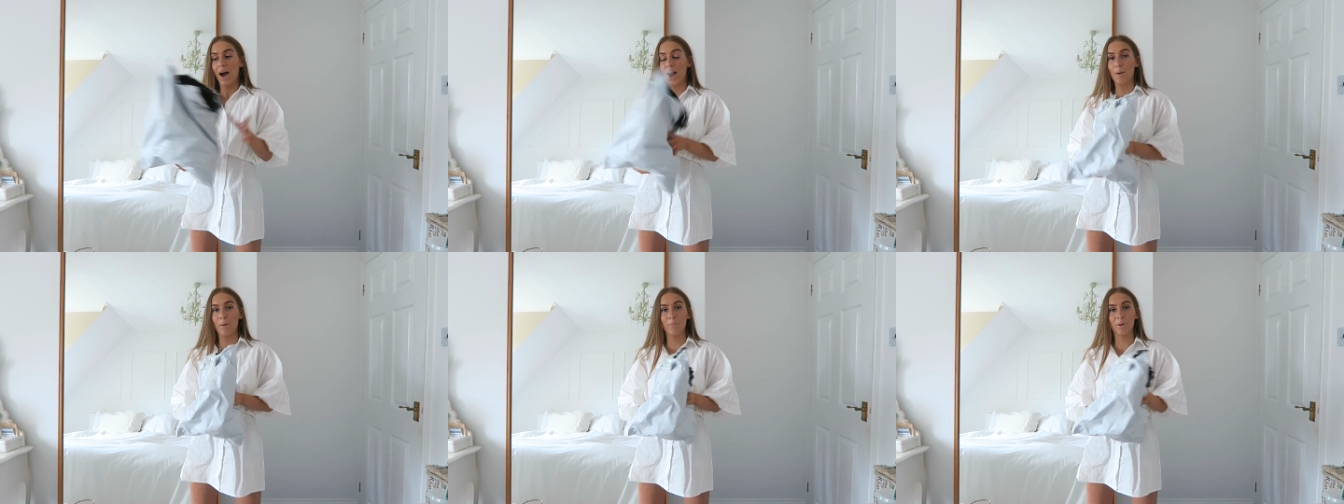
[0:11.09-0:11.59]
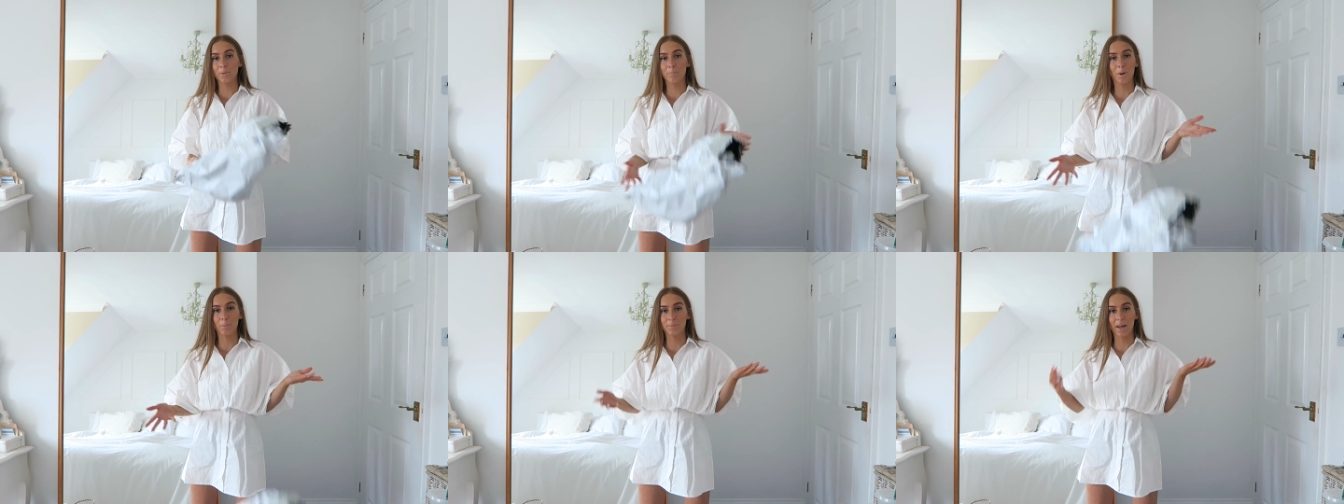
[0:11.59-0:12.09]
I'm gonna
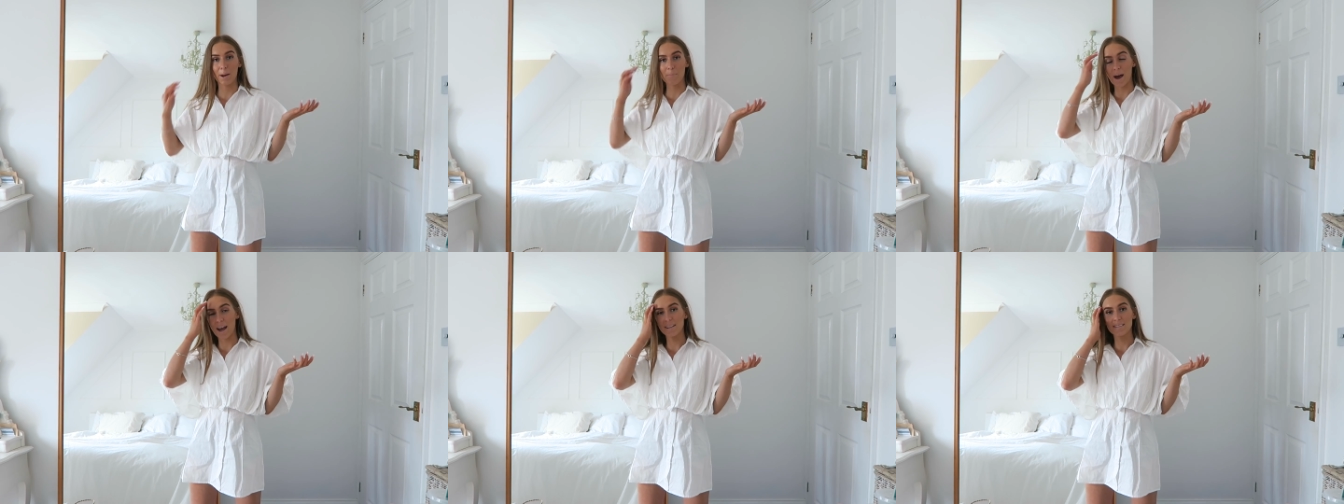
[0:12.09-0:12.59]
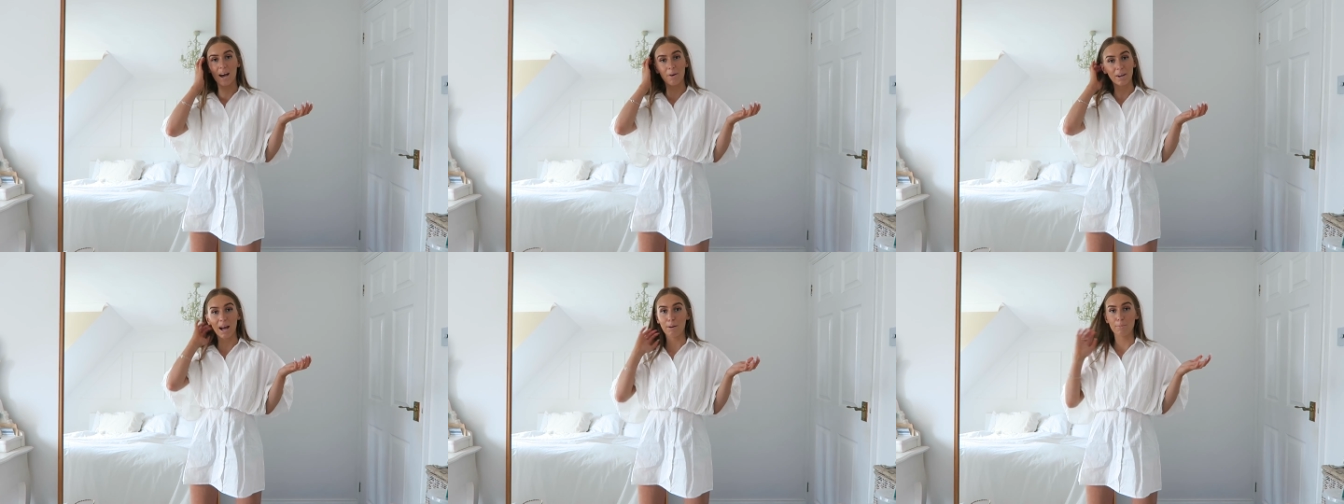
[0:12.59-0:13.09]
pop that bag
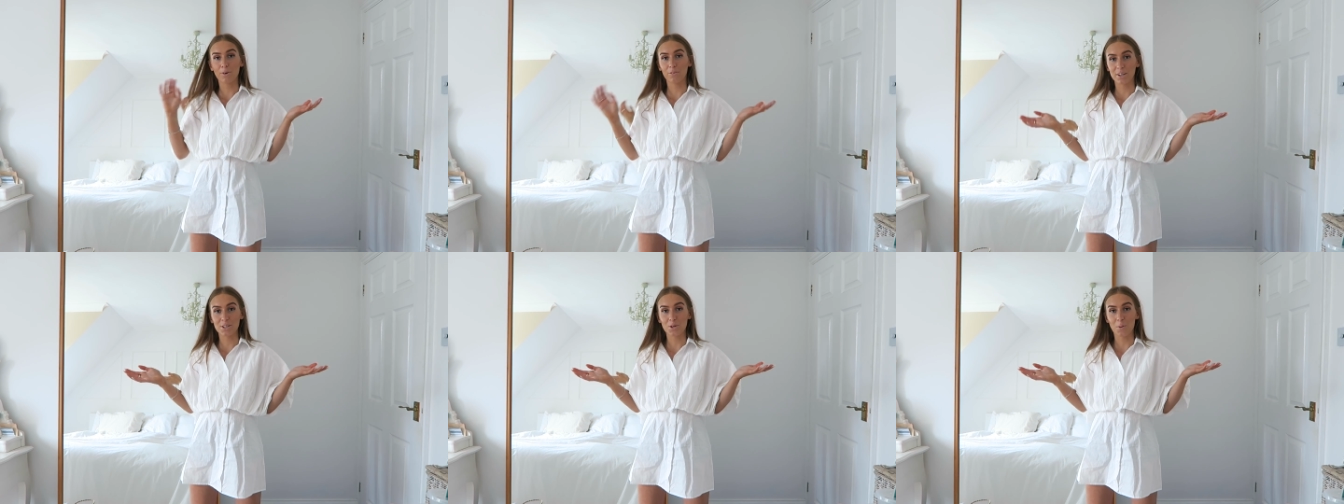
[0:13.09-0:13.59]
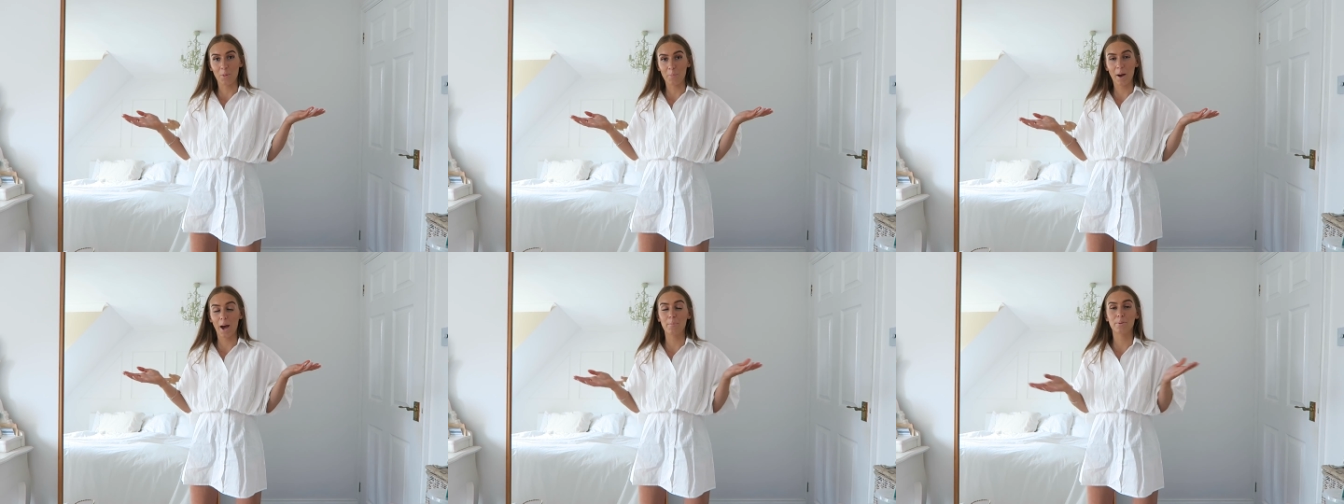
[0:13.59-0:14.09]
down now. I'm not really sure what
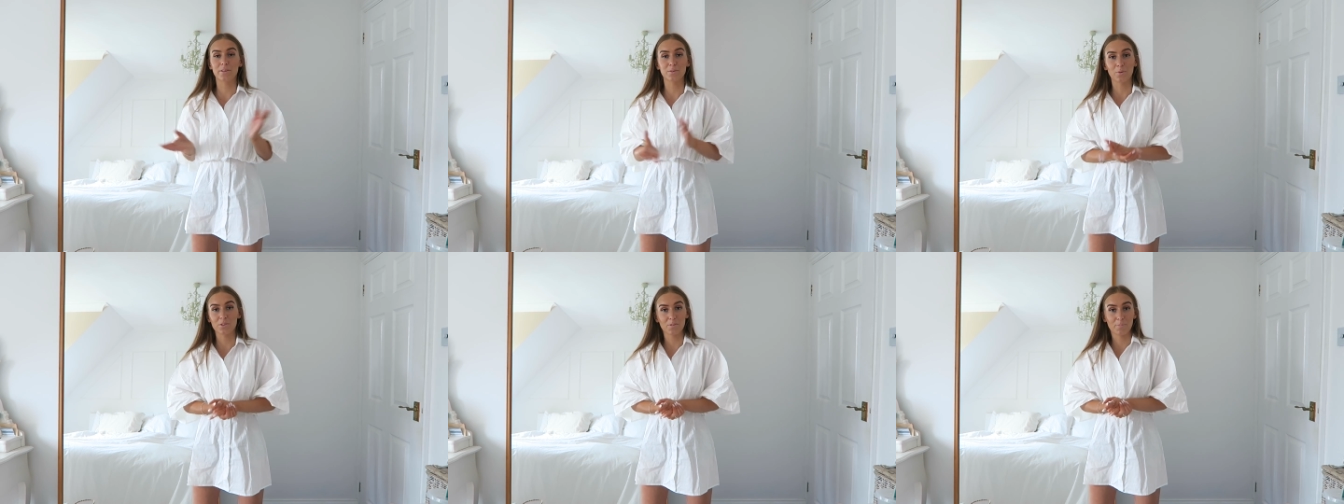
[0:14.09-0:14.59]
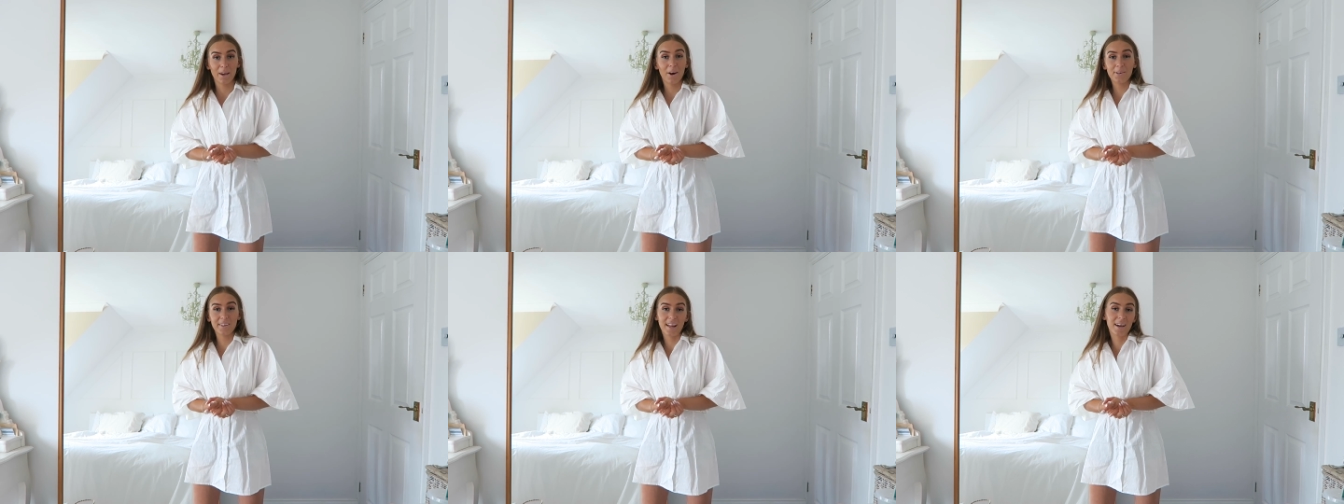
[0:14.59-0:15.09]
the purpose was of me
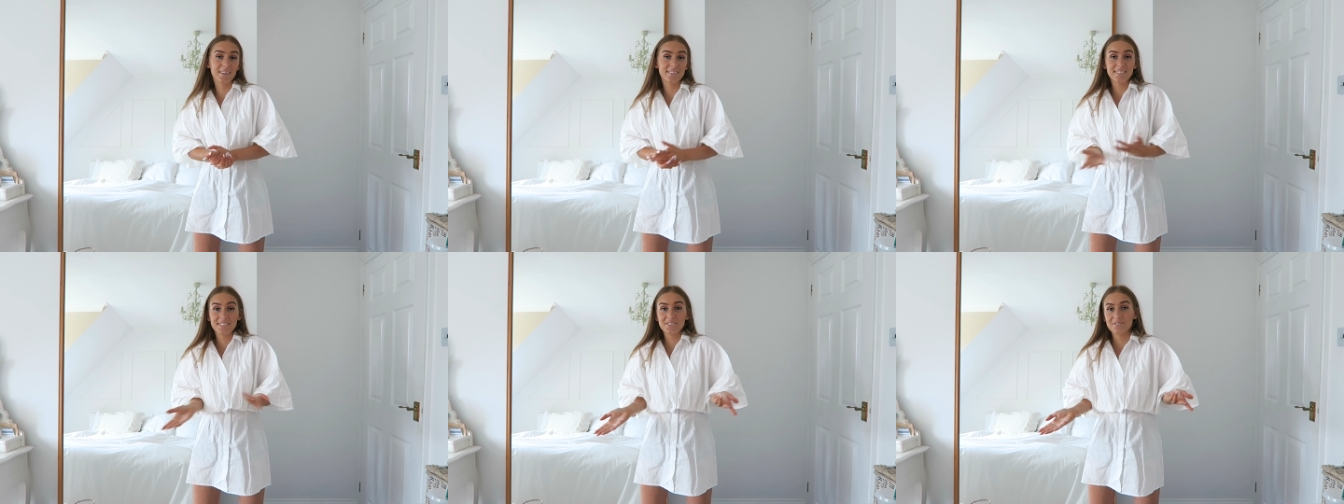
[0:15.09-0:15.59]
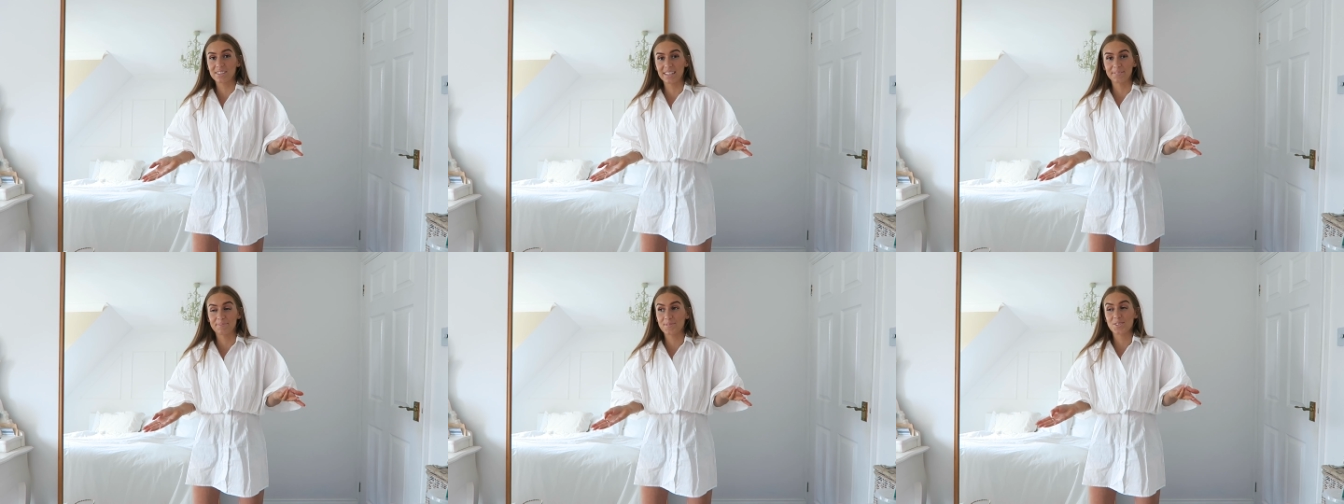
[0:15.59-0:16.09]
holding that because it didn't
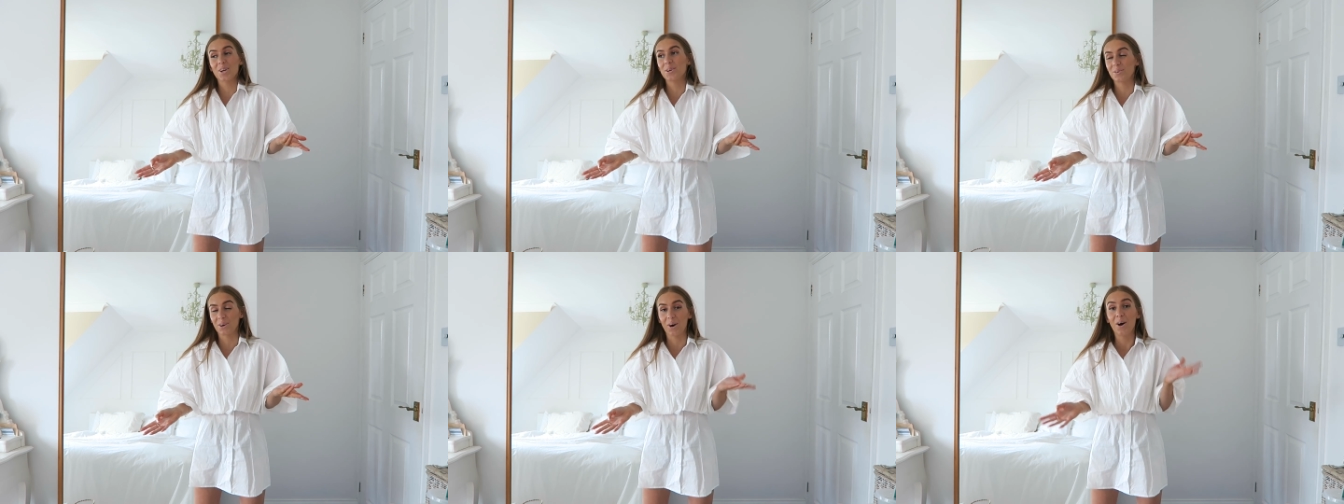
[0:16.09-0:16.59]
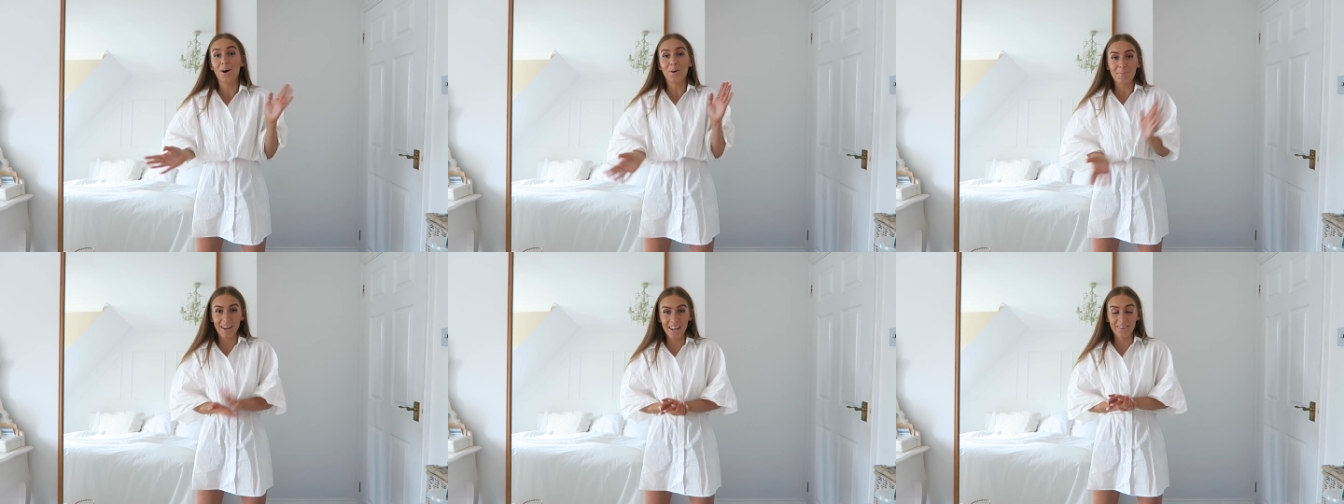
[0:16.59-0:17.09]
really show you a lot,
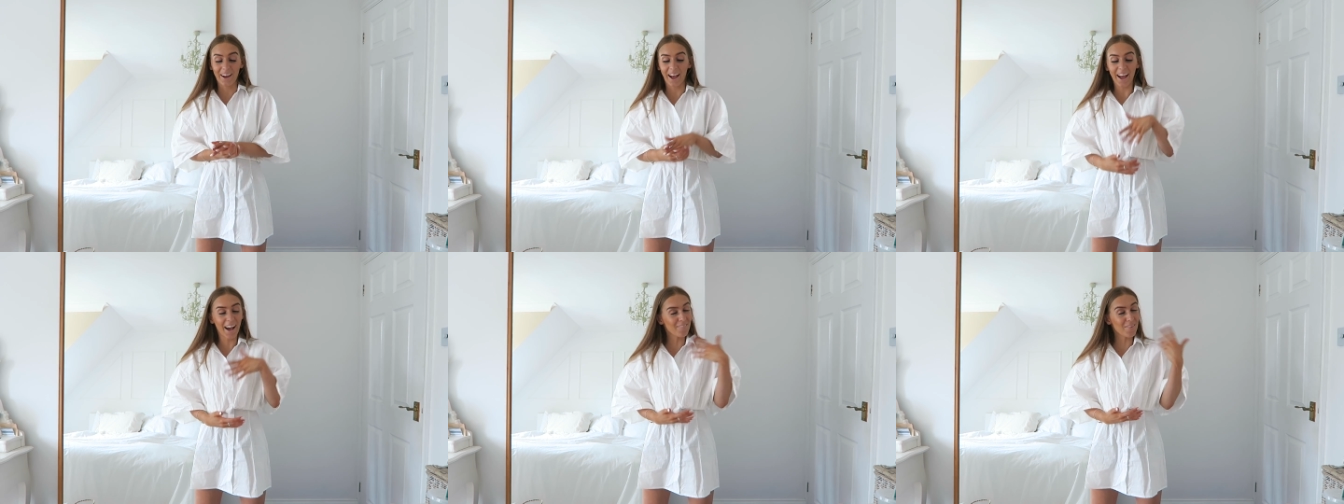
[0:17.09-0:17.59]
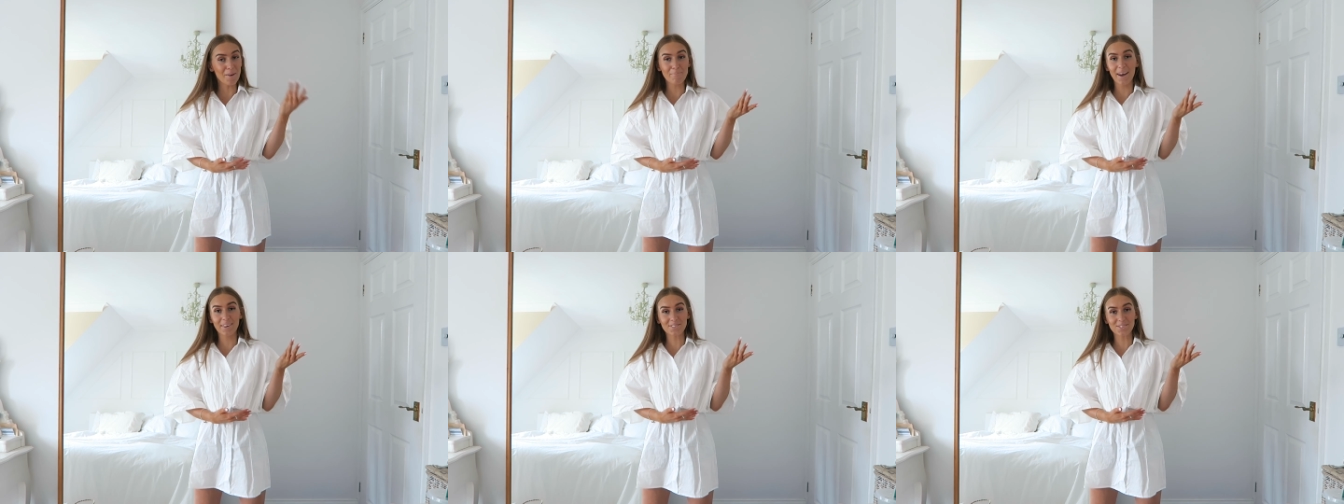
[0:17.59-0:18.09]
but anyway, I have that
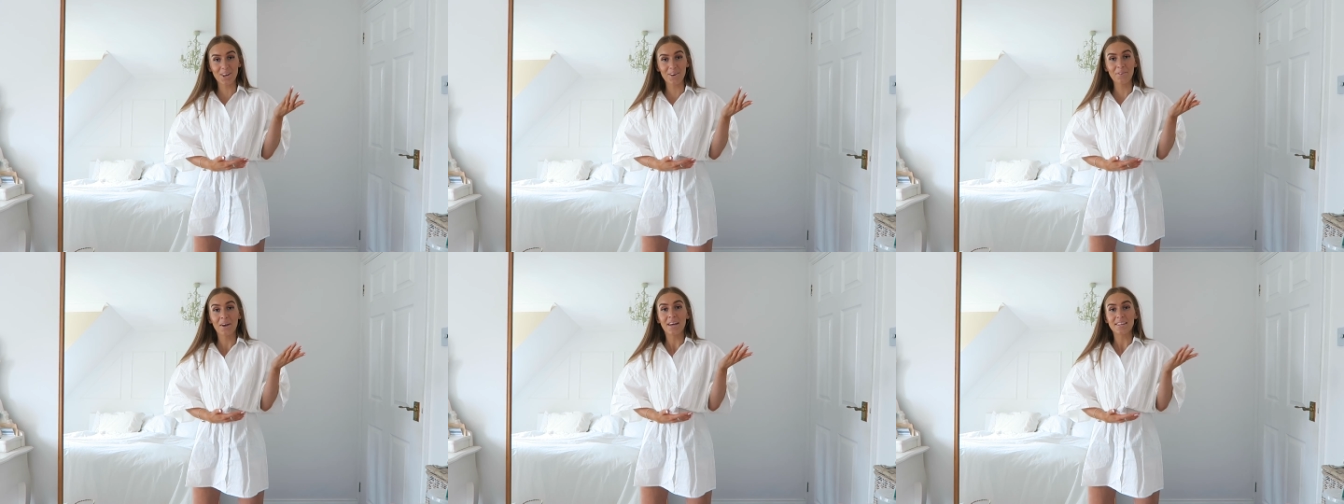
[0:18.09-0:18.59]
bag of stuff